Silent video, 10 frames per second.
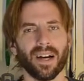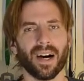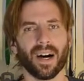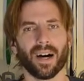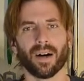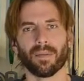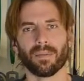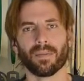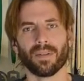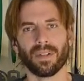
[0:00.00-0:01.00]

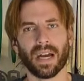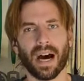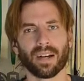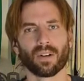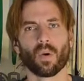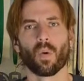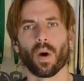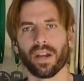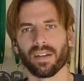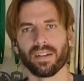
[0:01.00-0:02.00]
um, not
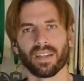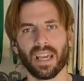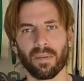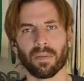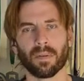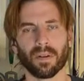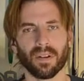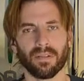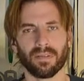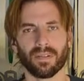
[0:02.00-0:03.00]
quite capable of,